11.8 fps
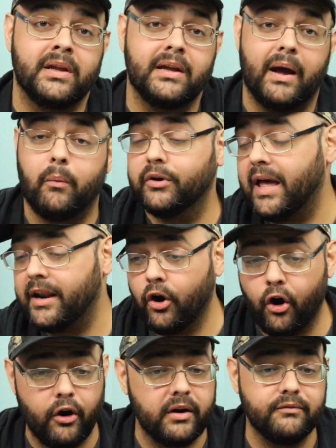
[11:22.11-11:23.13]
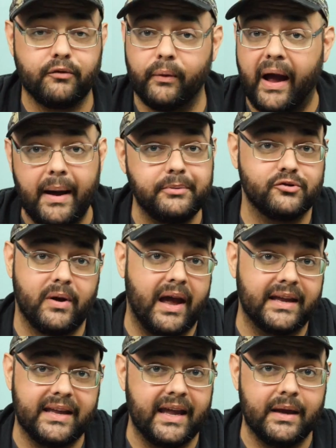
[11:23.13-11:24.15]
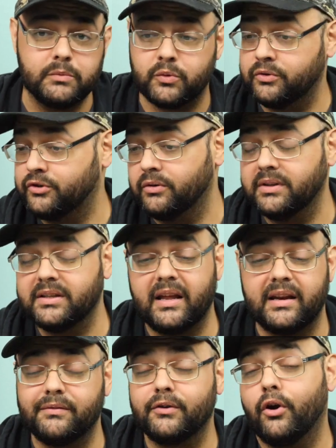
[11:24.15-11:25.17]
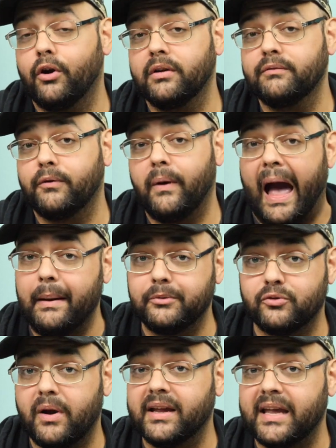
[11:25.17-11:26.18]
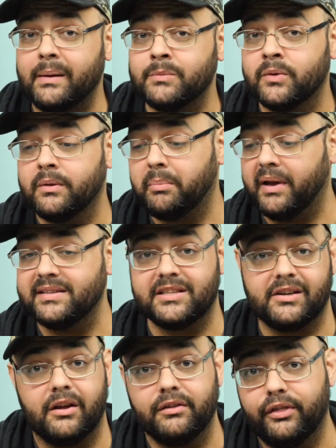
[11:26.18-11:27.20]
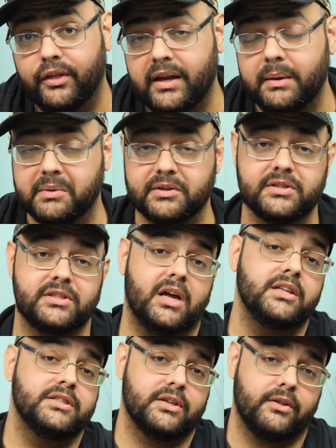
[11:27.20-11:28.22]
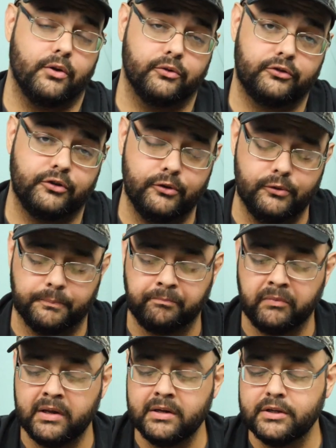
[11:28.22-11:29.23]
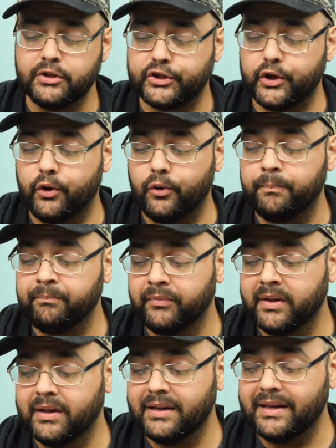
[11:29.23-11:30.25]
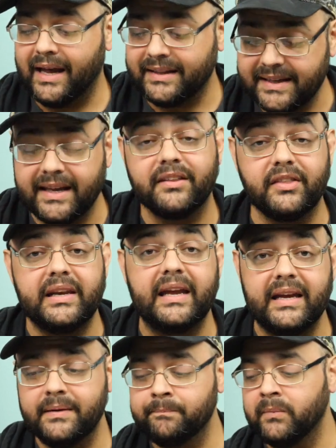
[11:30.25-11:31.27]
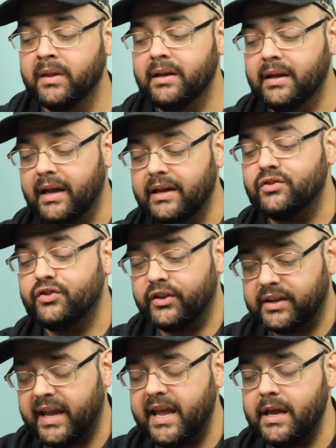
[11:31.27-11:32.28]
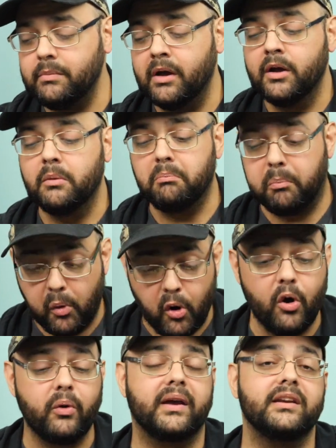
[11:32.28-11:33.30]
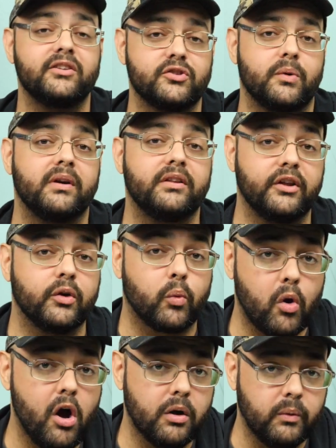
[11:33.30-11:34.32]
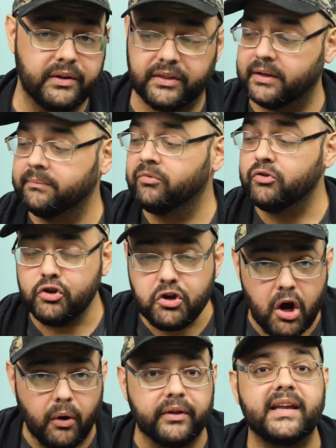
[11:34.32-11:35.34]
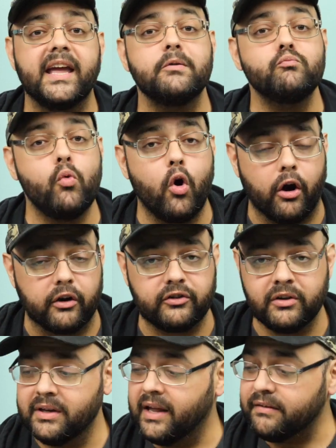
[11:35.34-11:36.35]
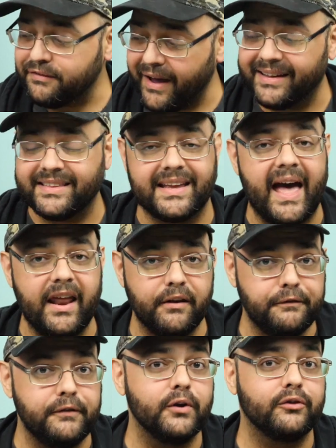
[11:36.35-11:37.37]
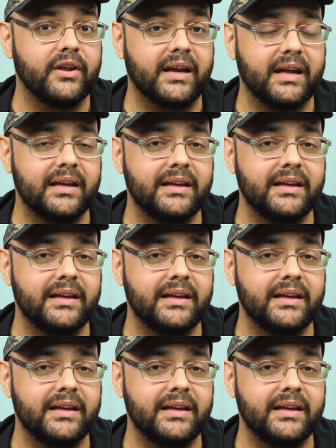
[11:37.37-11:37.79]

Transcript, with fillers: And we're not hurting for abstract games. We're certainly not even hurting for abstract games with a pasted-on theme. There's tons of those, too. So, at the end of the day, is the game broken? Is there anything wrong with it? No, the game works. In fact, it kind of feels like